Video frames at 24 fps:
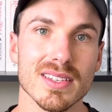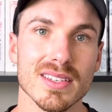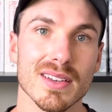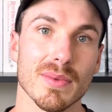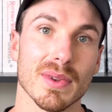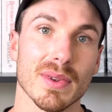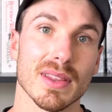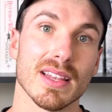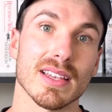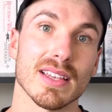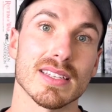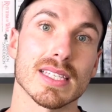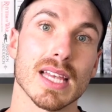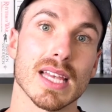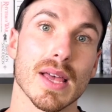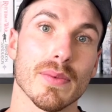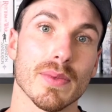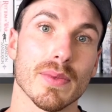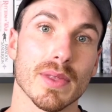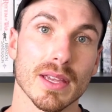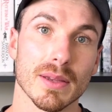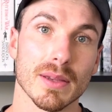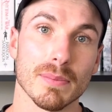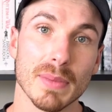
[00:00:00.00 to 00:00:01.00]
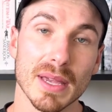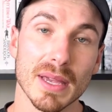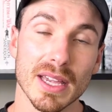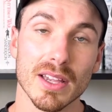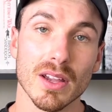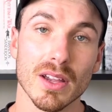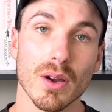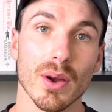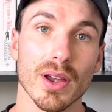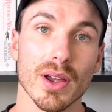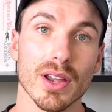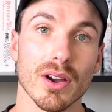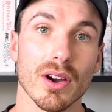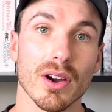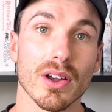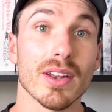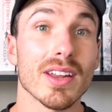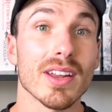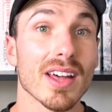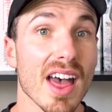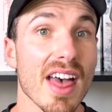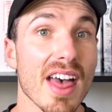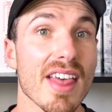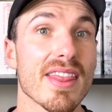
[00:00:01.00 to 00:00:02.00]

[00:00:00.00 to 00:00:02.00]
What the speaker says: And when there's something big going on,